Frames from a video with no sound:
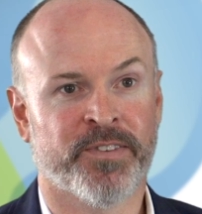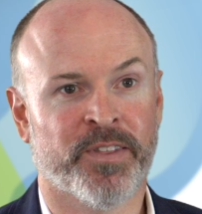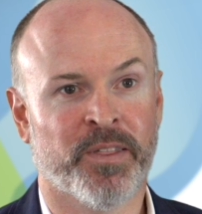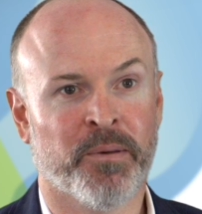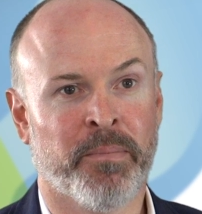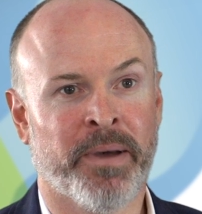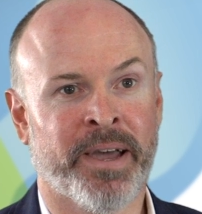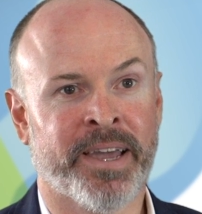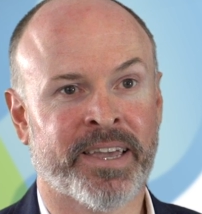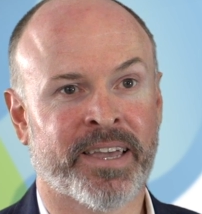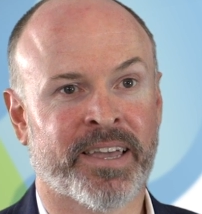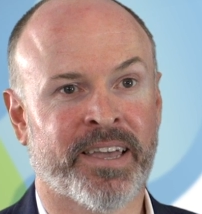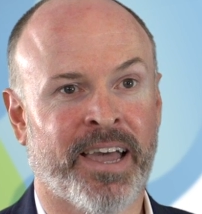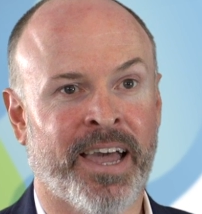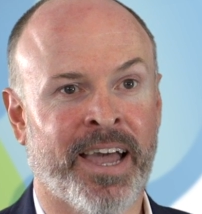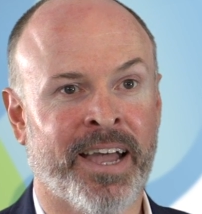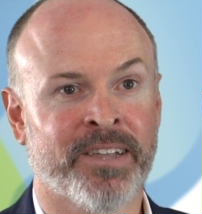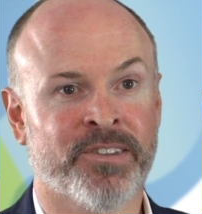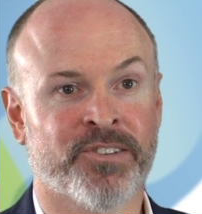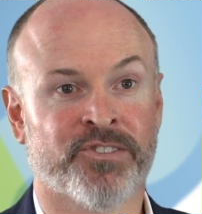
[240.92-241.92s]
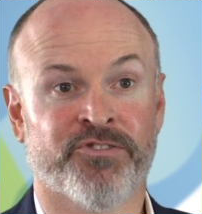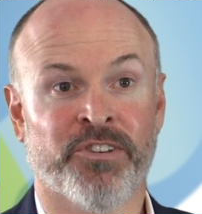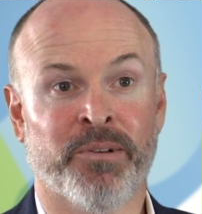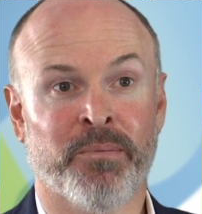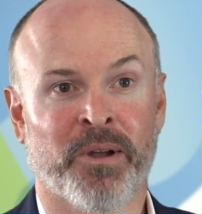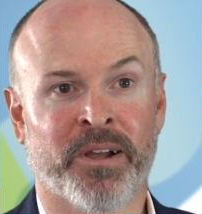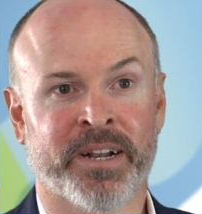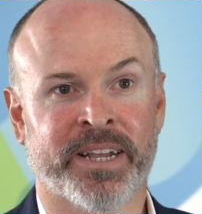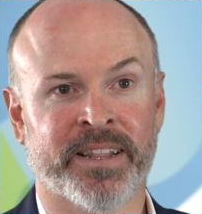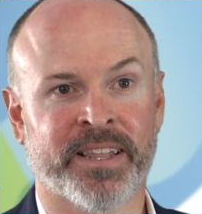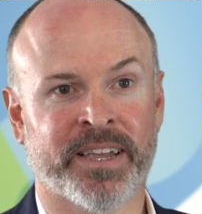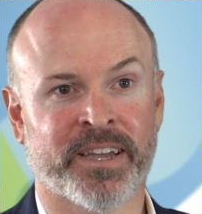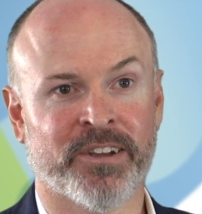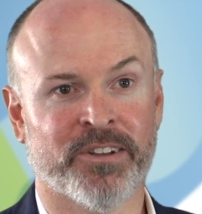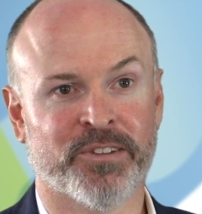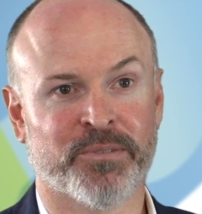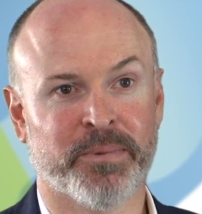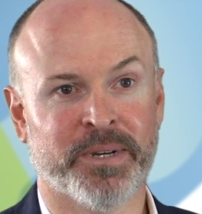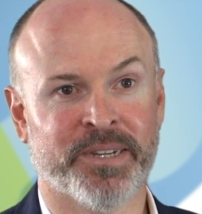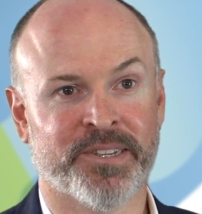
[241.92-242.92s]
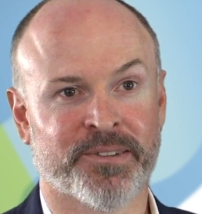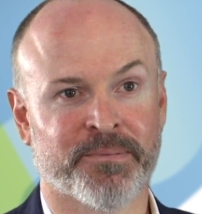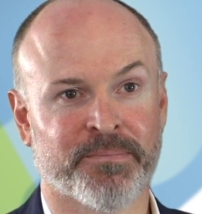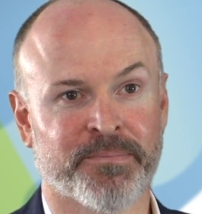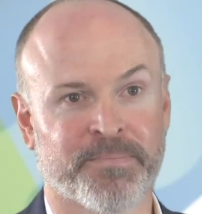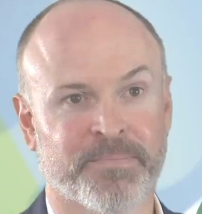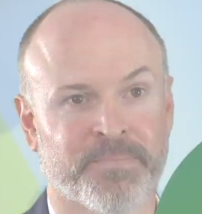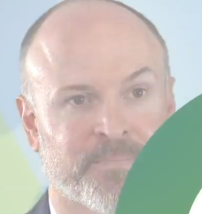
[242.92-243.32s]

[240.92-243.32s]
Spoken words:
for the bank and streamlining their cost base.